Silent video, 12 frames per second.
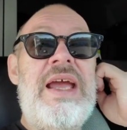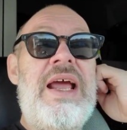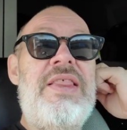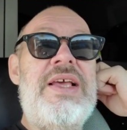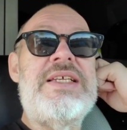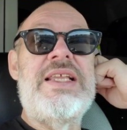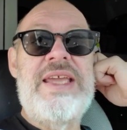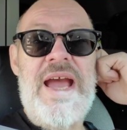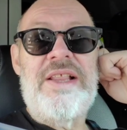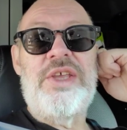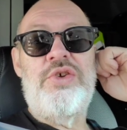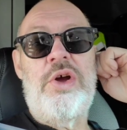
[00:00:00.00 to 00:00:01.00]
And they said,
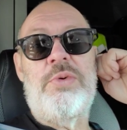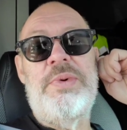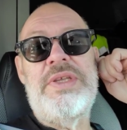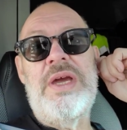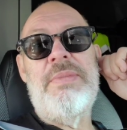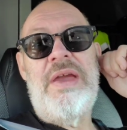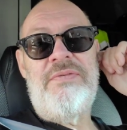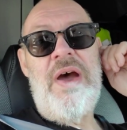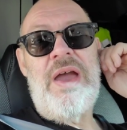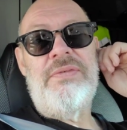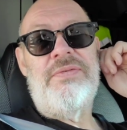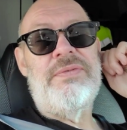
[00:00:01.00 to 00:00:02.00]
yeah, the truck will be done by 5.